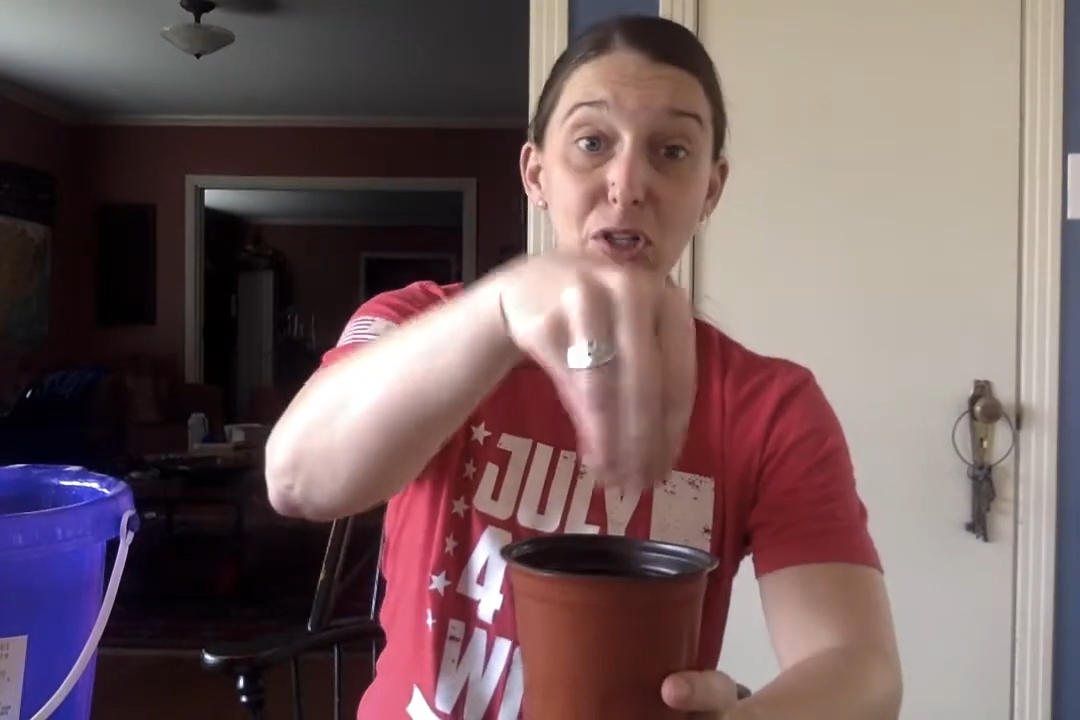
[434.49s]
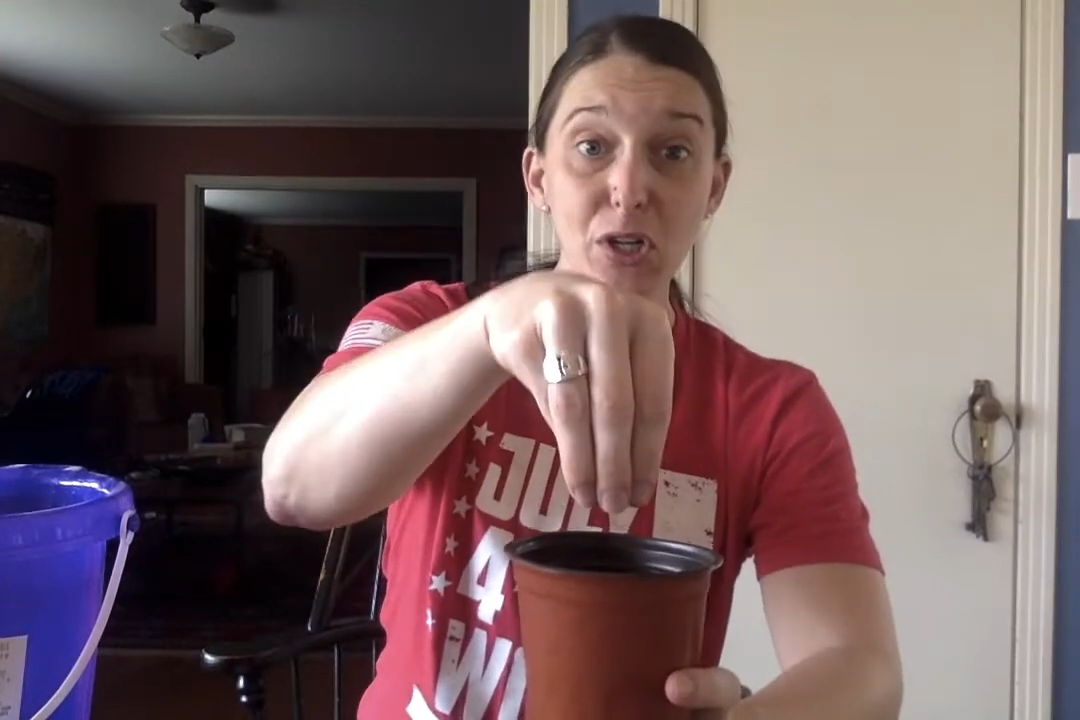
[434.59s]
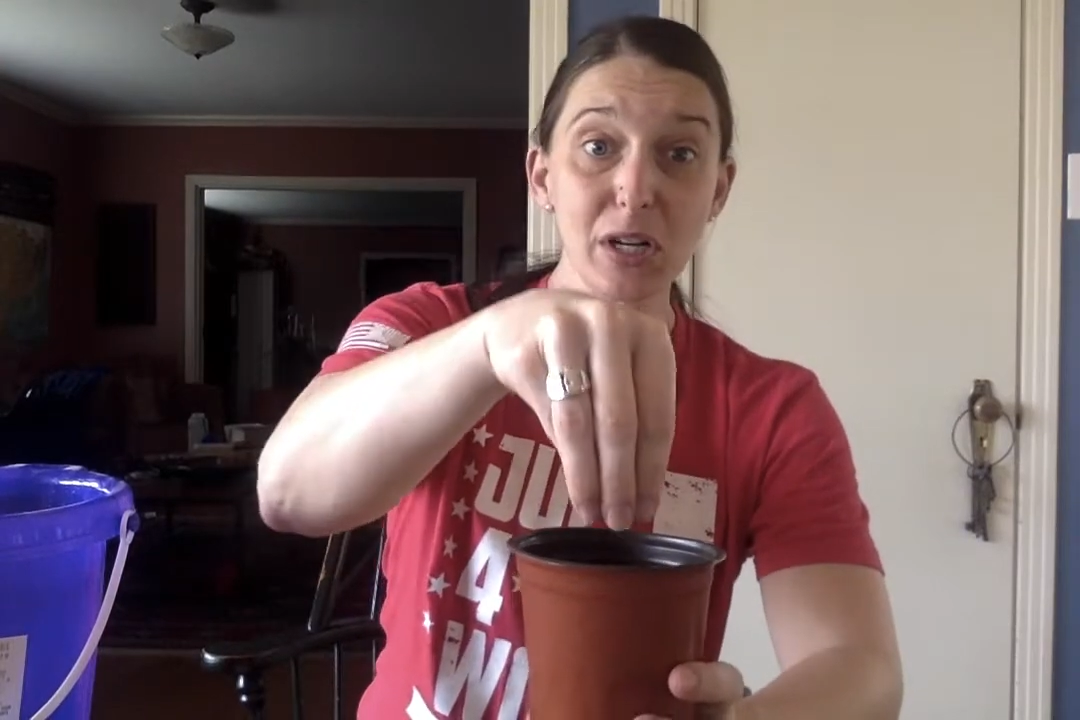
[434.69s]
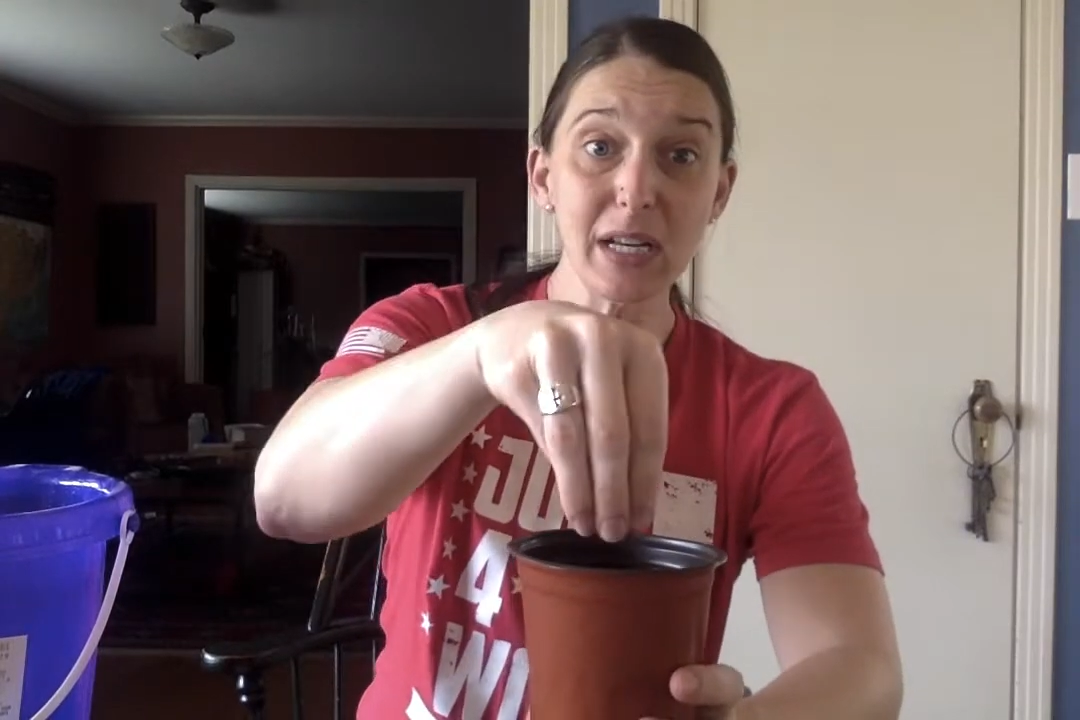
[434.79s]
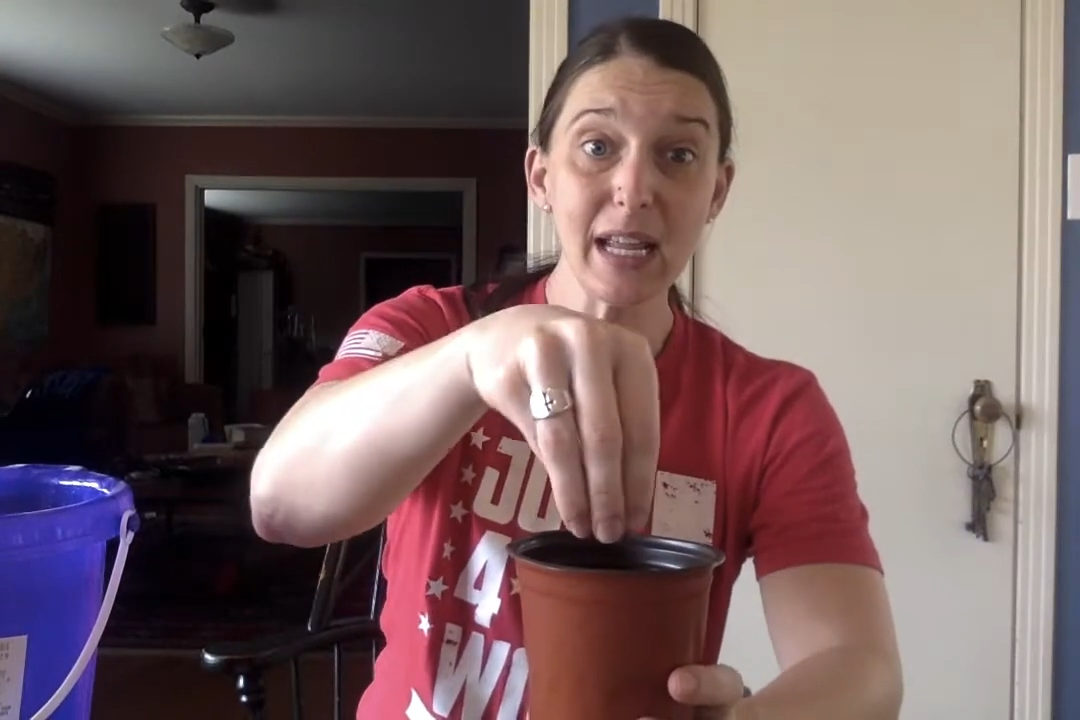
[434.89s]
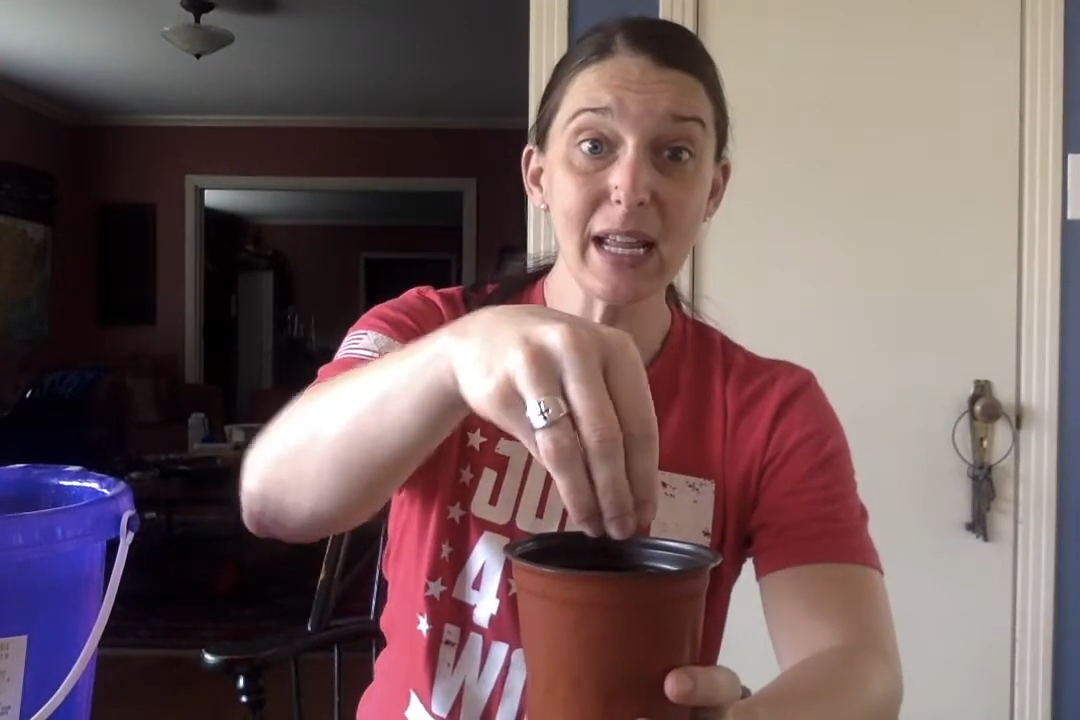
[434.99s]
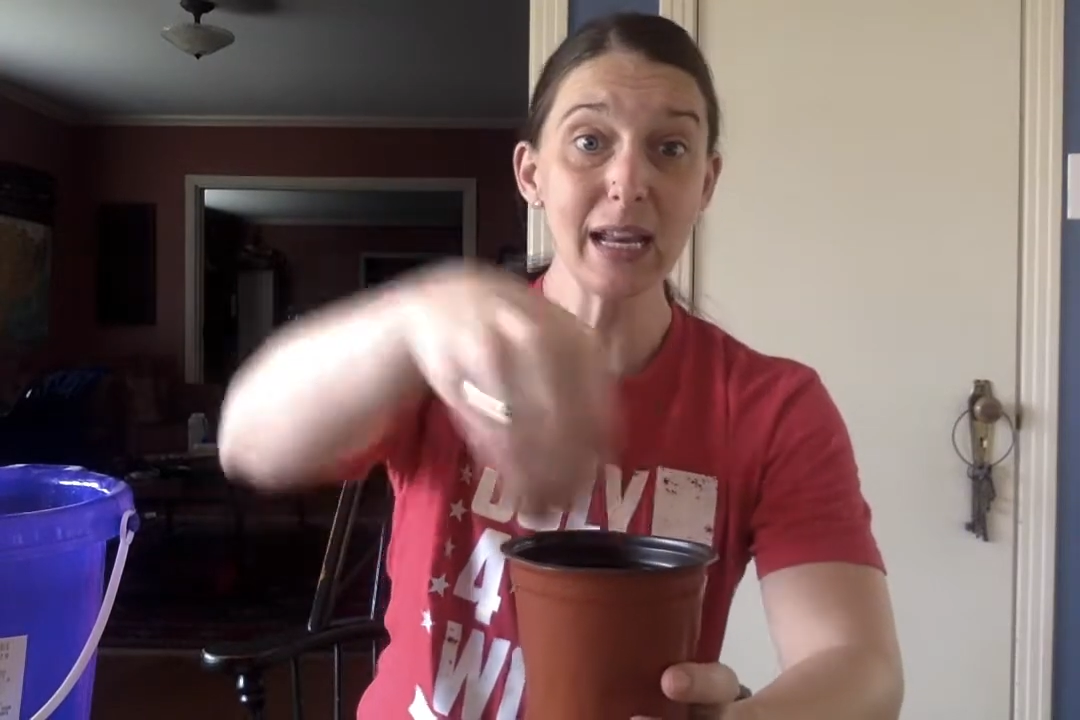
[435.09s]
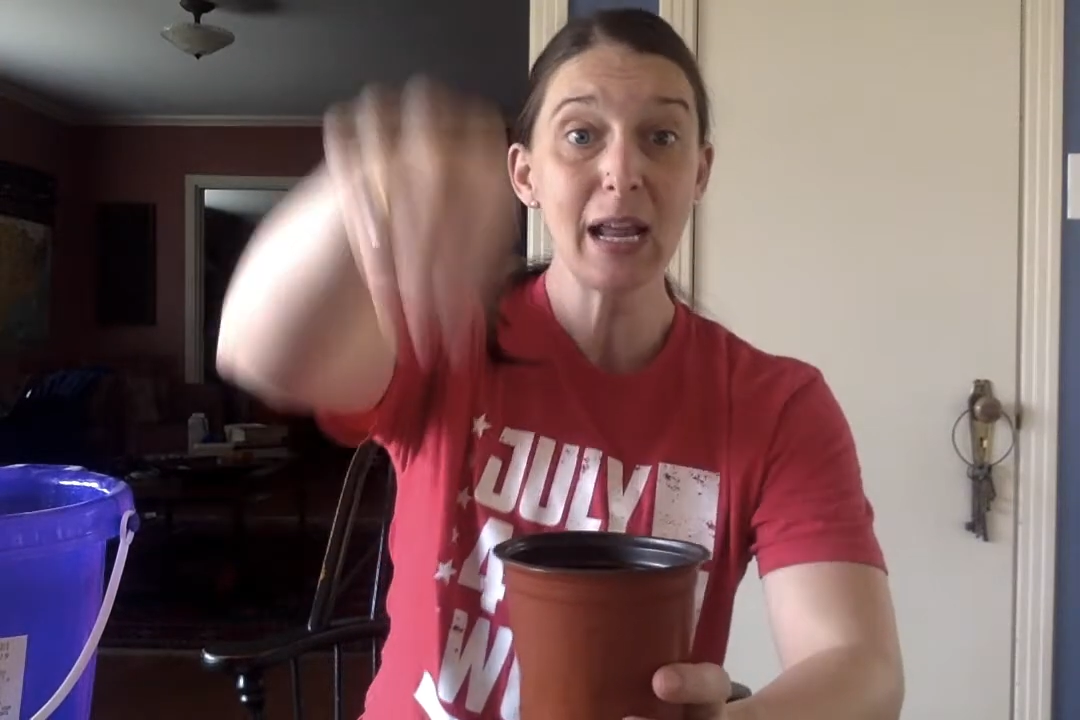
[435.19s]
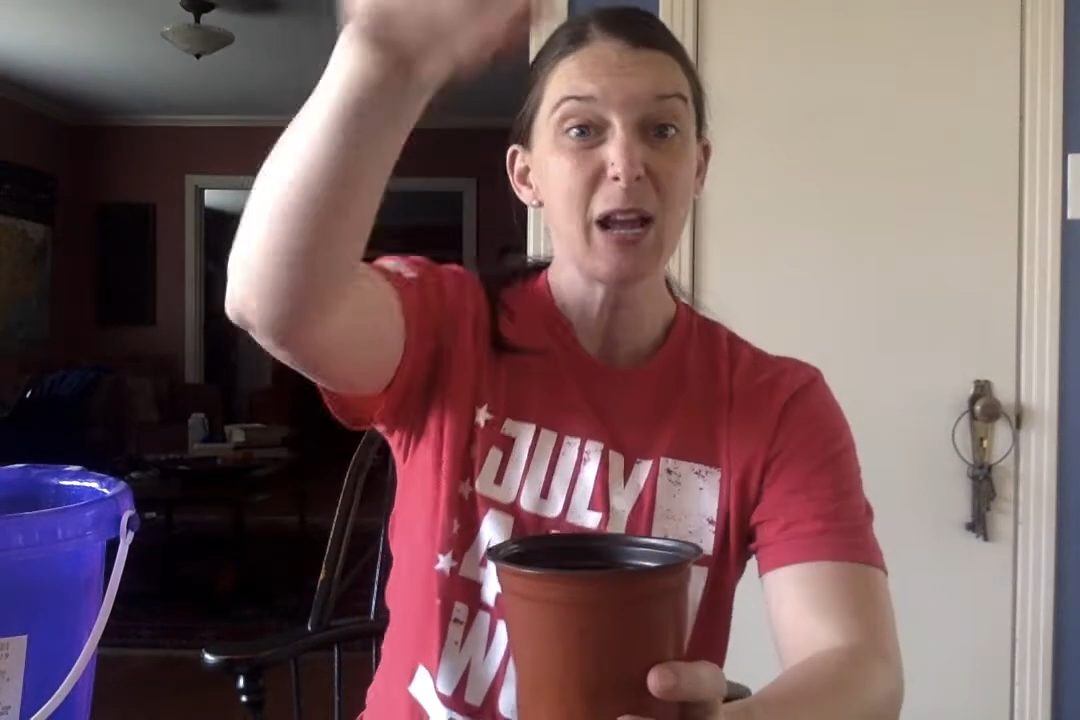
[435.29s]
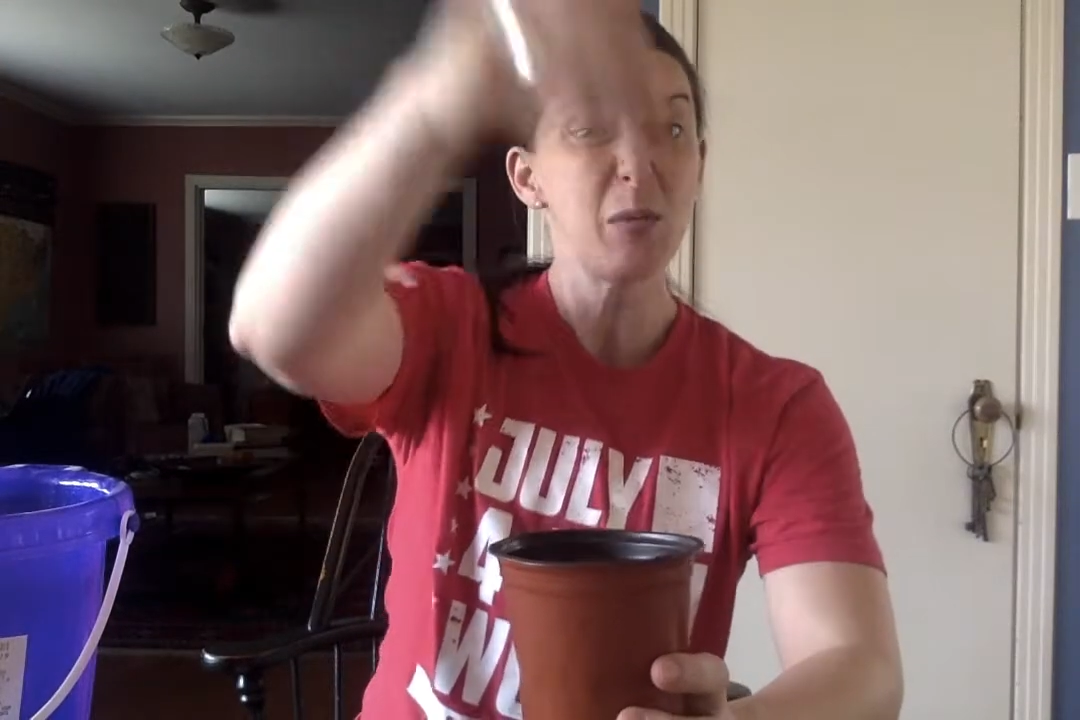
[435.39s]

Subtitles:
dirt in,